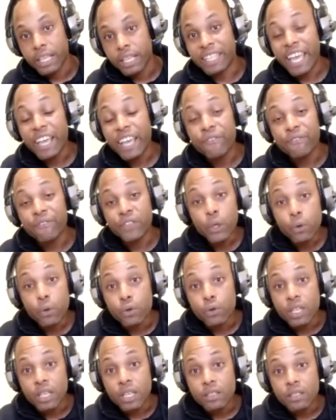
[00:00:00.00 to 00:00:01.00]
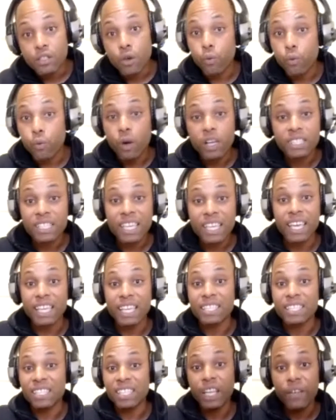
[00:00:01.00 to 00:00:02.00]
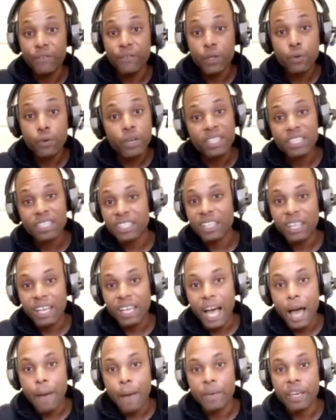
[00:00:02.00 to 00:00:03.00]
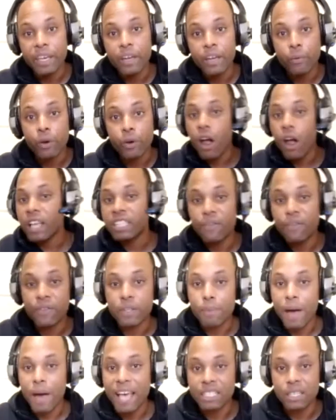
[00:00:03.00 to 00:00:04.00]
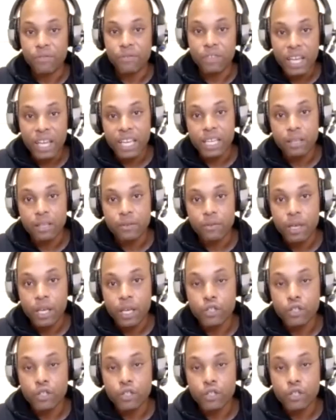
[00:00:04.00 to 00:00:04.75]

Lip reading: They viewed it. So once again, it's still a view, it's still a comment, regardless if it's positive or negative.